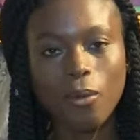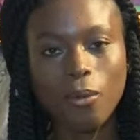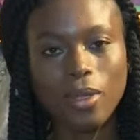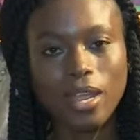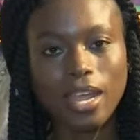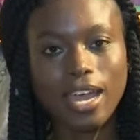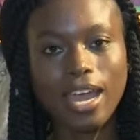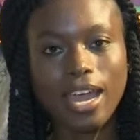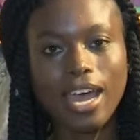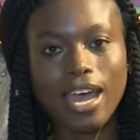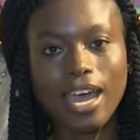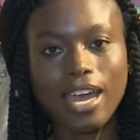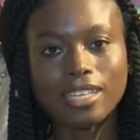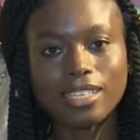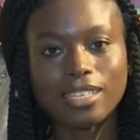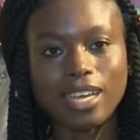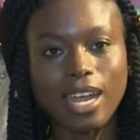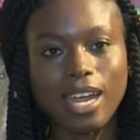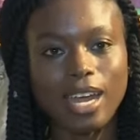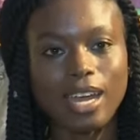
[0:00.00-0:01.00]
we are
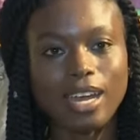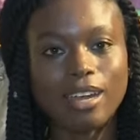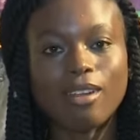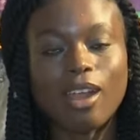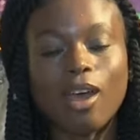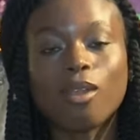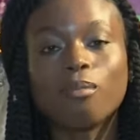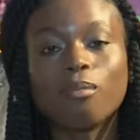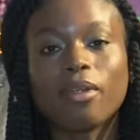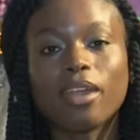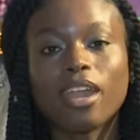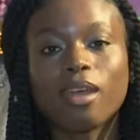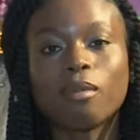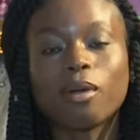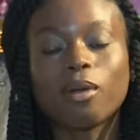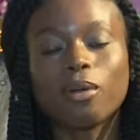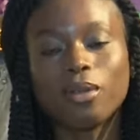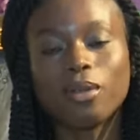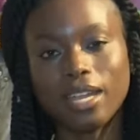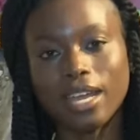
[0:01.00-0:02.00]
at uh, around
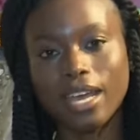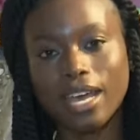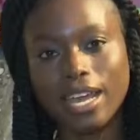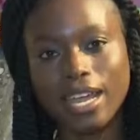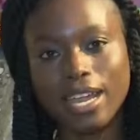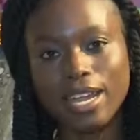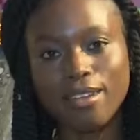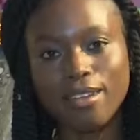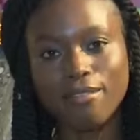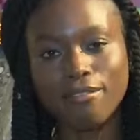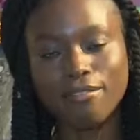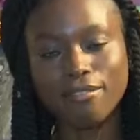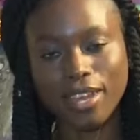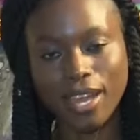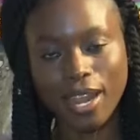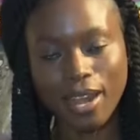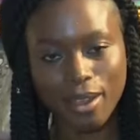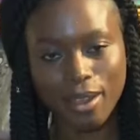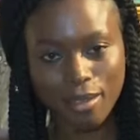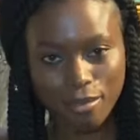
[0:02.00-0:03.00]
Makunda in a
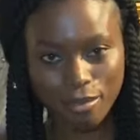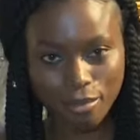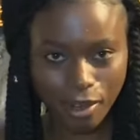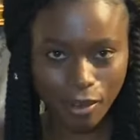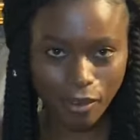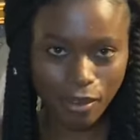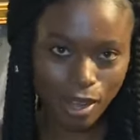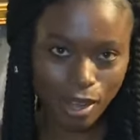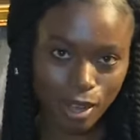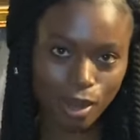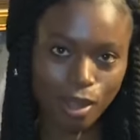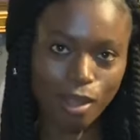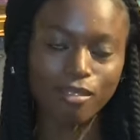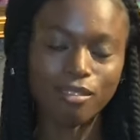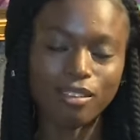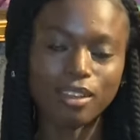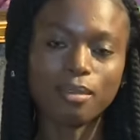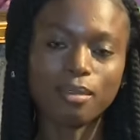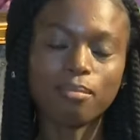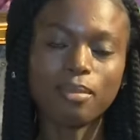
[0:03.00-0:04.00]
very, very
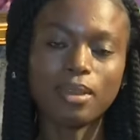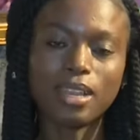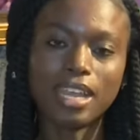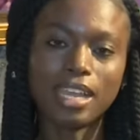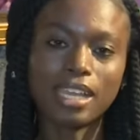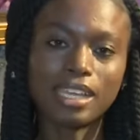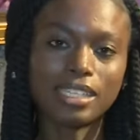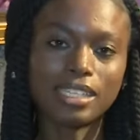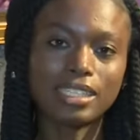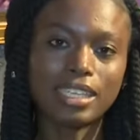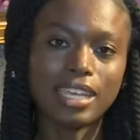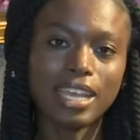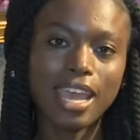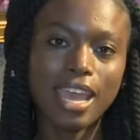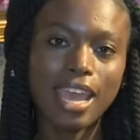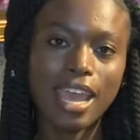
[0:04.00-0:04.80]
lovely place.